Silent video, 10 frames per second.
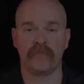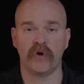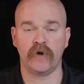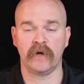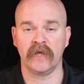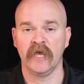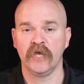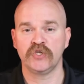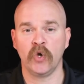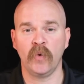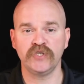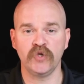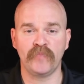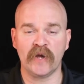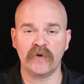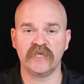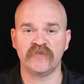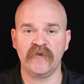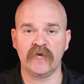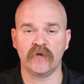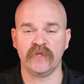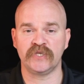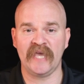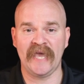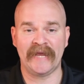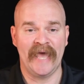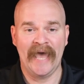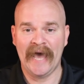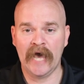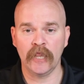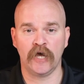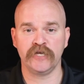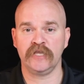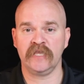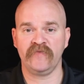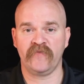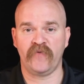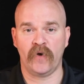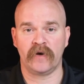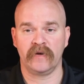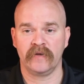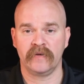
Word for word: to burn. So once you bury this vehicle in the sand, how long do you leave it for?